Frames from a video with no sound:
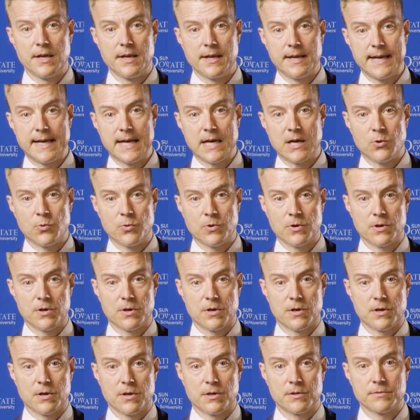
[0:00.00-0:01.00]

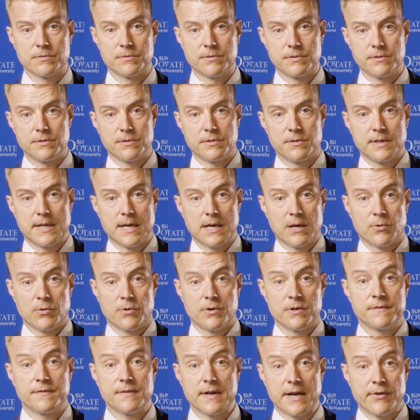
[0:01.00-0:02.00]
our
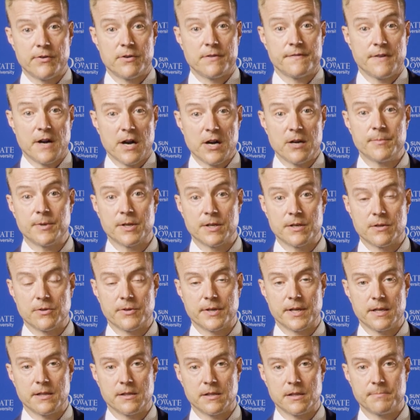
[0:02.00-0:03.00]
environment,
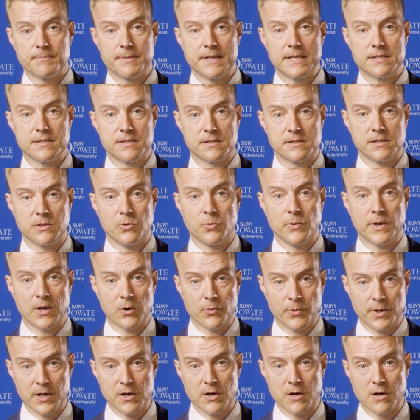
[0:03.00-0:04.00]
okay, like basically where
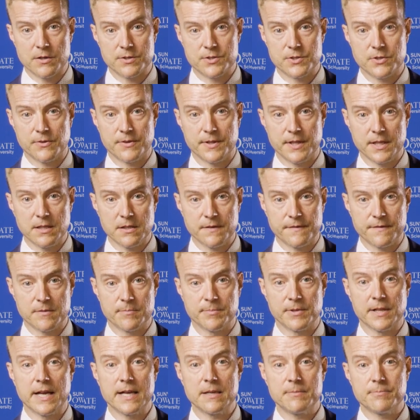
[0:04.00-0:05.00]
we are. So think of a
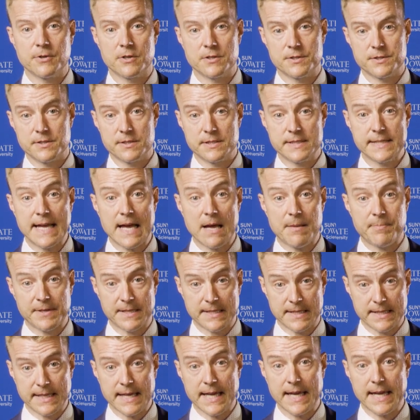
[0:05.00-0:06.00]
blind person
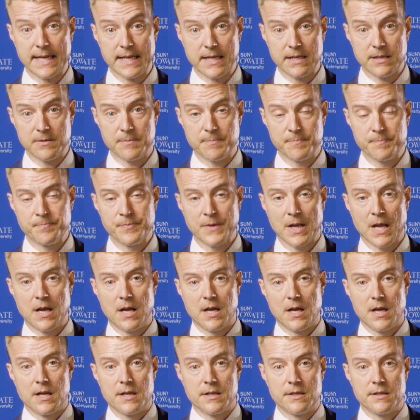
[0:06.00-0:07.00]
tapping a cane.
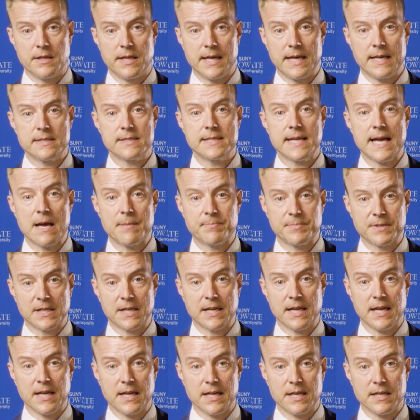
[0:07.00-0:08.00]
They tap the
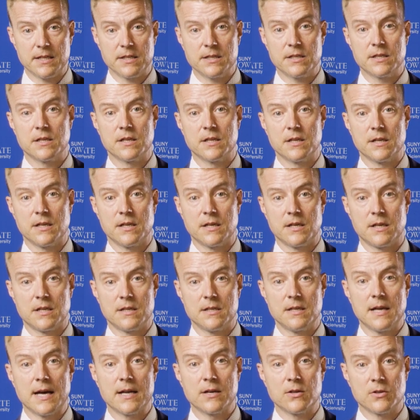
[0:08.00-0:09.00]
cane
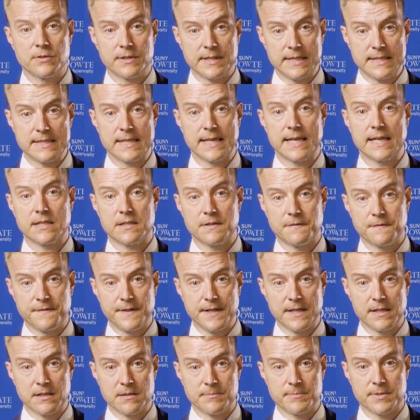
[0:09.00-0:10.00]
not only to get the
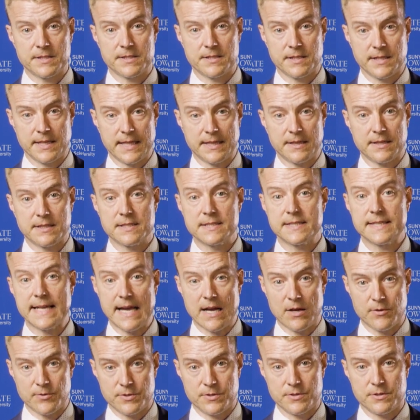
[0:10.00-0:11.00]
feeling, but to get the
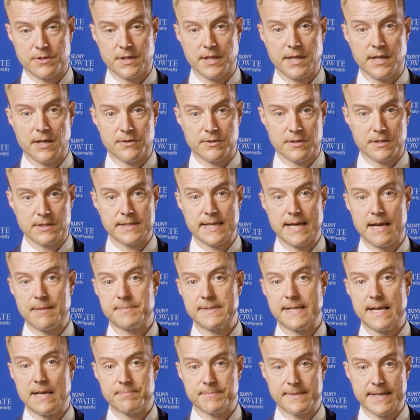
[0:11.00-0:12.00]
sound, to hear the tap,
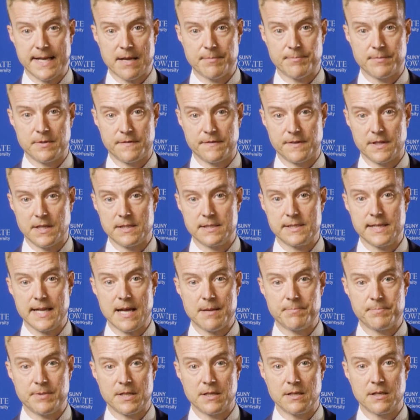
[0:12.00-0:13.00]
tap, tap. If they
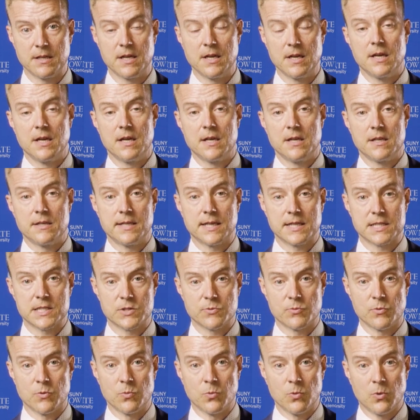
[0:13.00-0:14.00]
tap it next
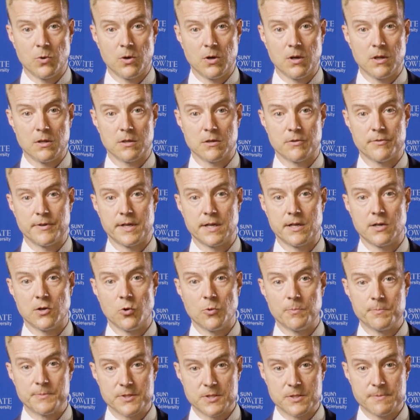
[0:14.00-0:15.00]
to a wall or in an
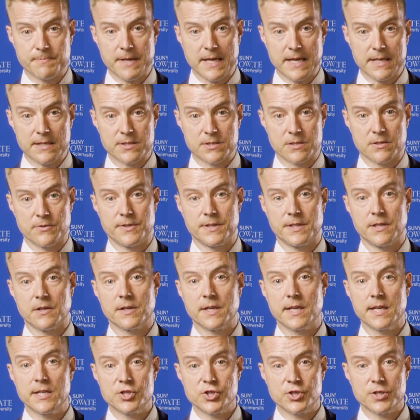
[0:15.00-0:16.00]
open space or in their
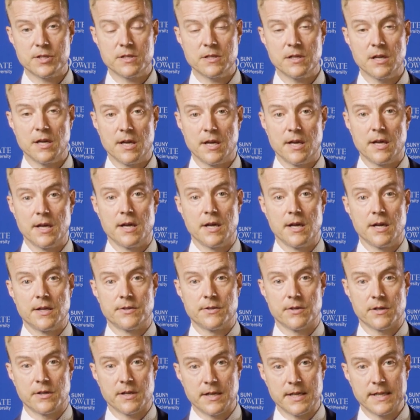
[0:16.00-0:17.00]
kitchen,
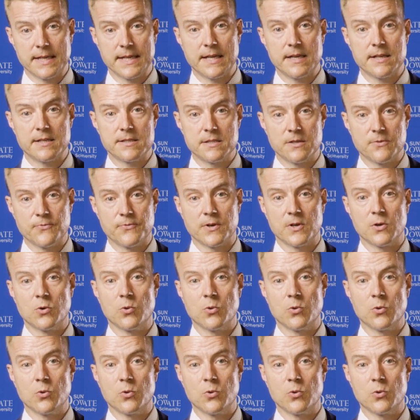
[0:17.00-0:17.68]
they're going to get a different